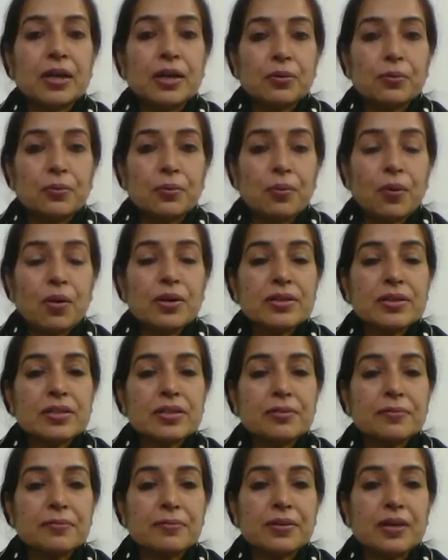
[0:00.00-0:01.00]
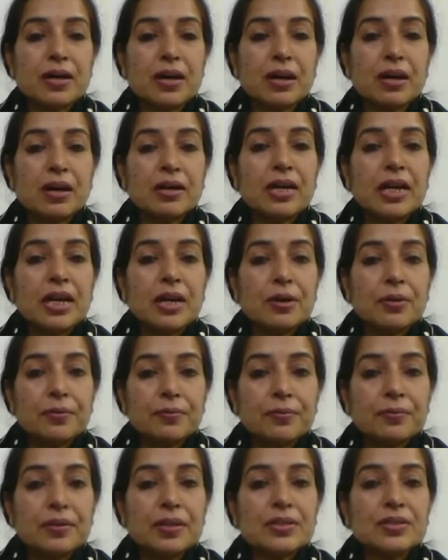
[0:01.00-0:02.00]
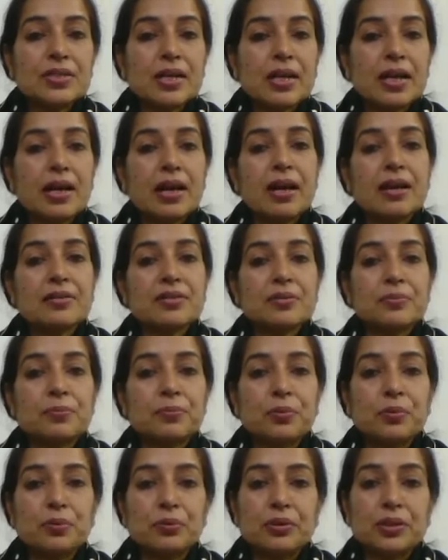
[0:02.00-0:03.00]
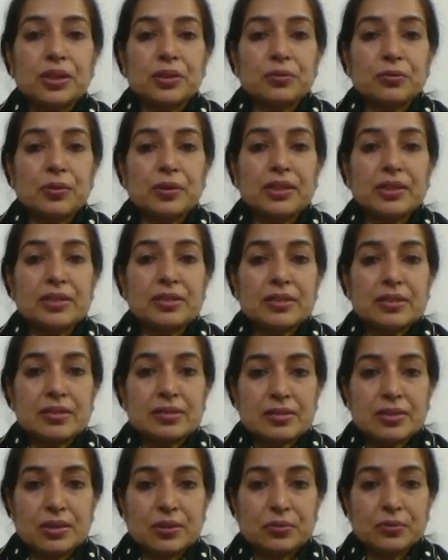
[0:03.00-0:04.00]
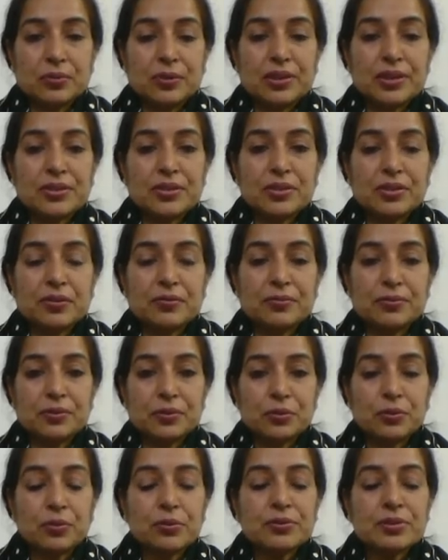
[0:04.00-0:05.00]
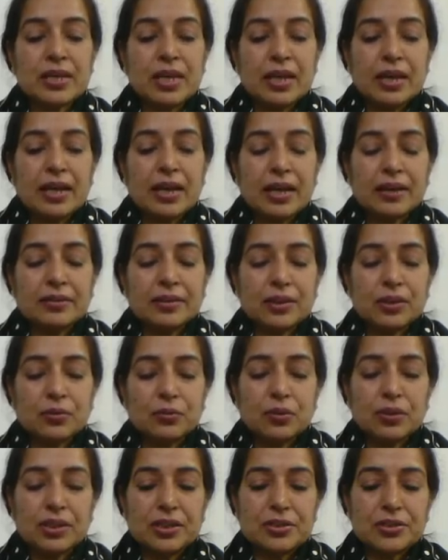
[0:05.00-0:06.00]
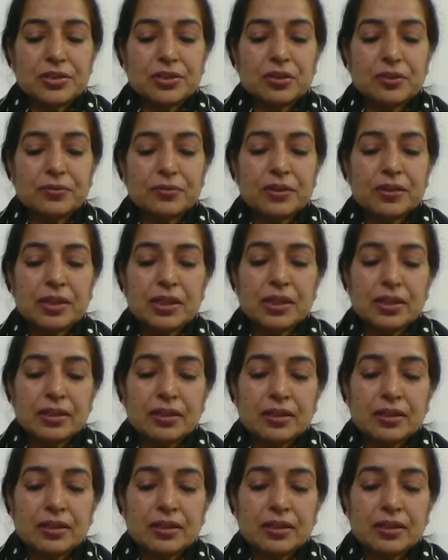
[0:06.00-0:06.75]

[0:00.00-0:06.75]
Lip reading: wants a flower which has both the qualities, the quality of rose and the quality of a